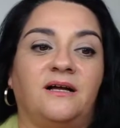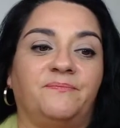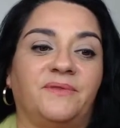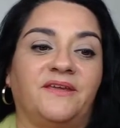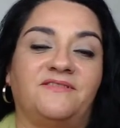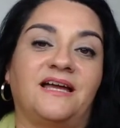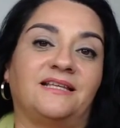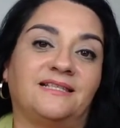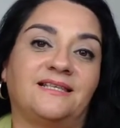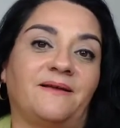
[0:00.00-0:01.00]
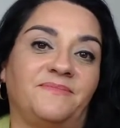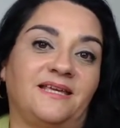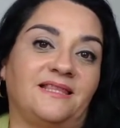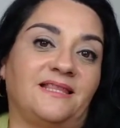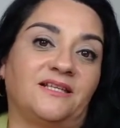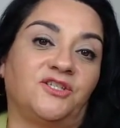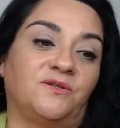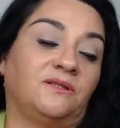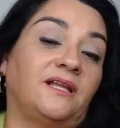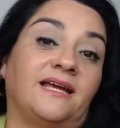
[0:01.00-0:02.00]
if that's something that
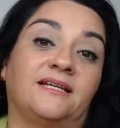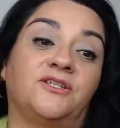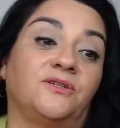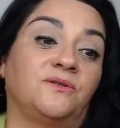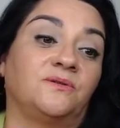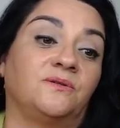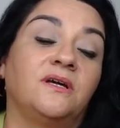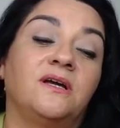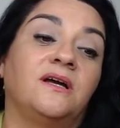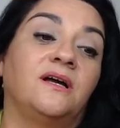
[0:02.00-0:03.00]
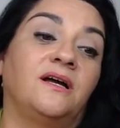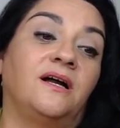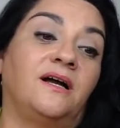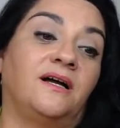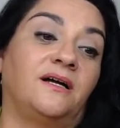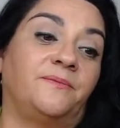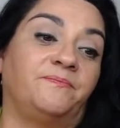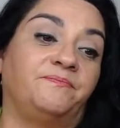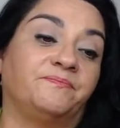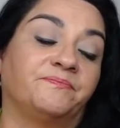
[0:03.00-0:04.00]
you'd like to
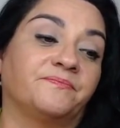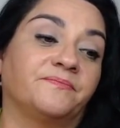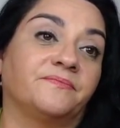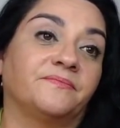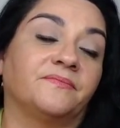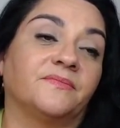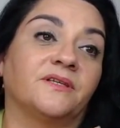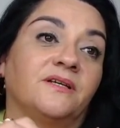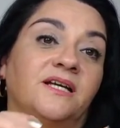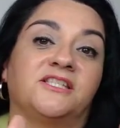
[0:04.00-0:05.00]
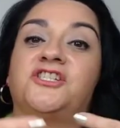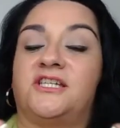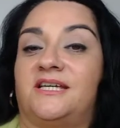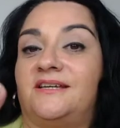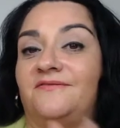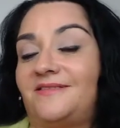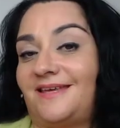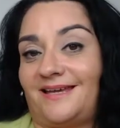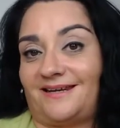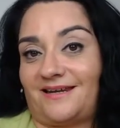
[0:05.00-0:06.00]
um, achieve,
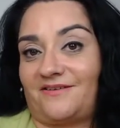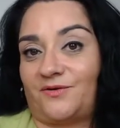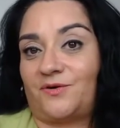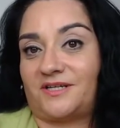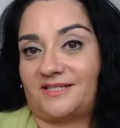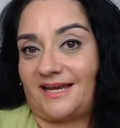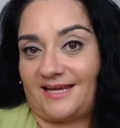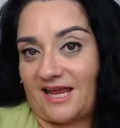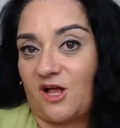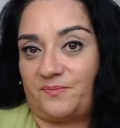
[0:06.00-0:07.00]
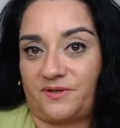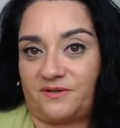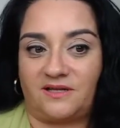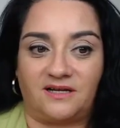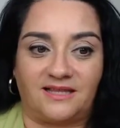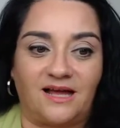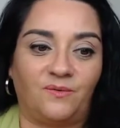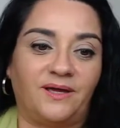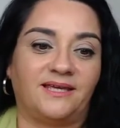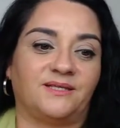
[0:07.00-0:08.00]
then of course I can help you along that
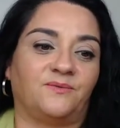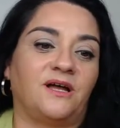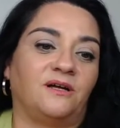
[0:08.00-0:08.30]
way as well.